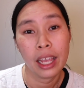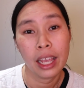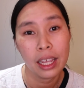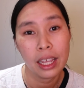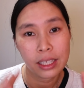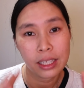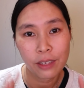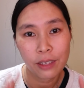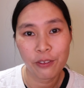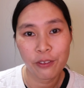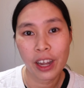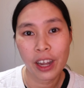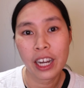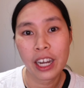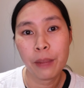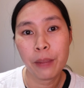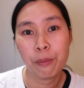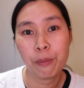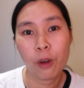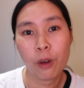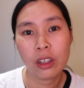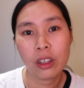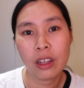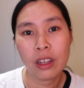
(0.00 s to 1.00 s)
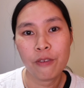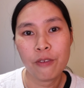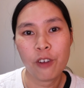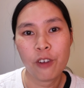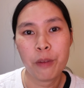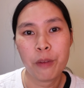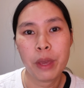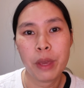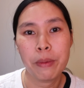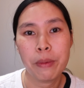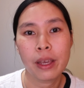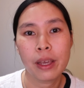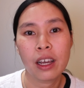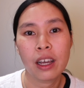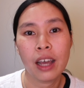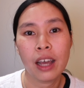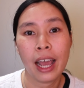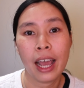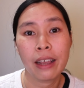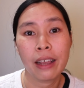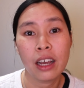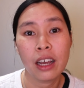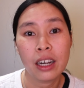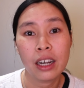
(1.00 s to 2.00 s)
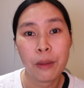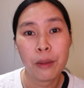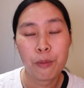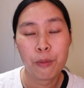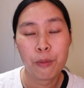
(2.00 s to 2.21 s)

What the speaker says: It's very important for me because I'm gonna